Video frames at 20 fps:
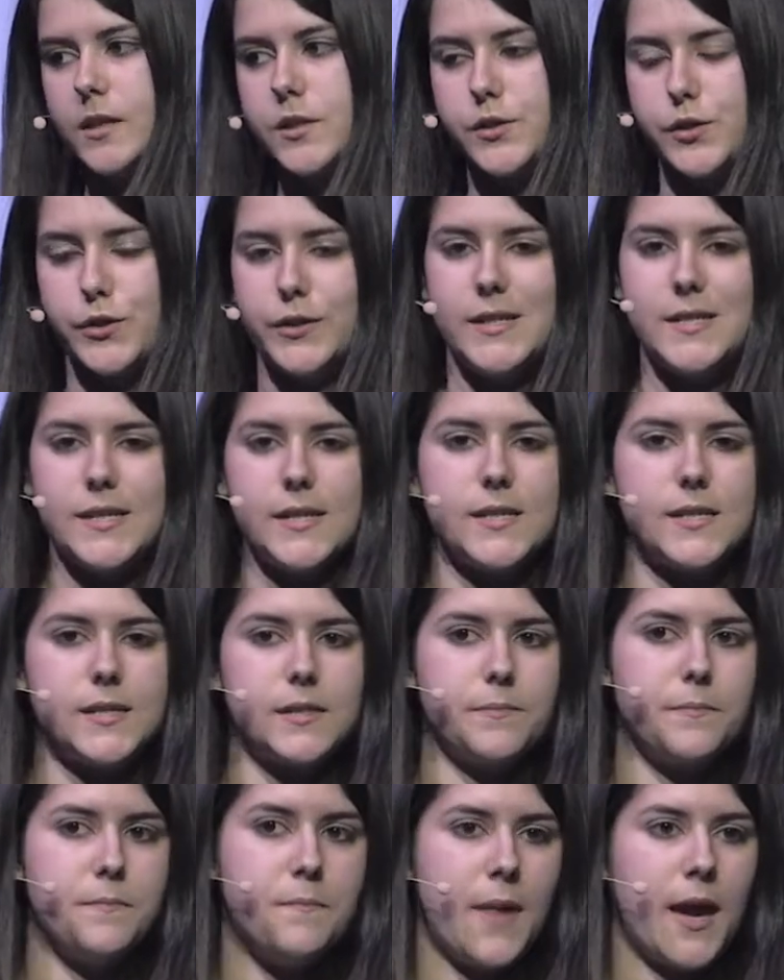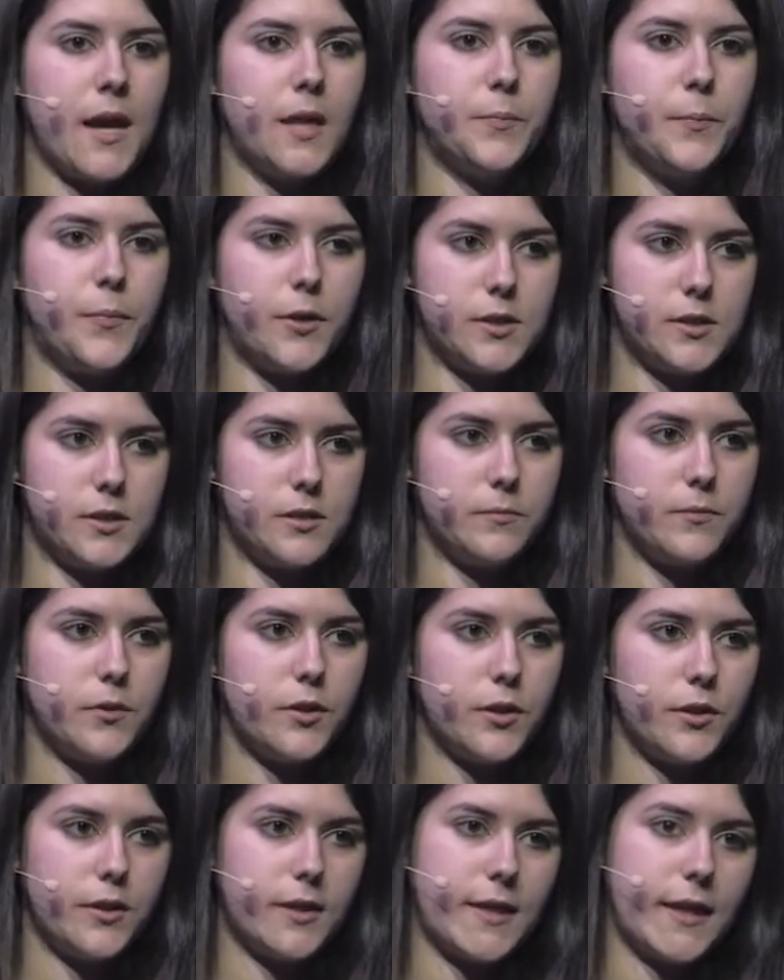So this is made
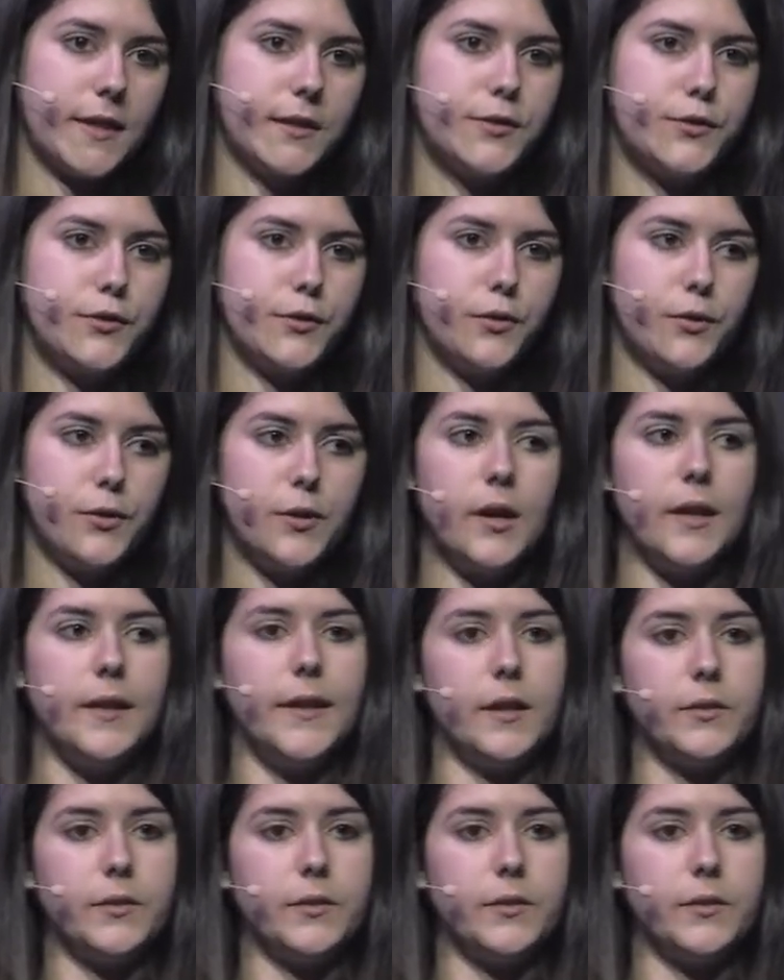possible thanks to neural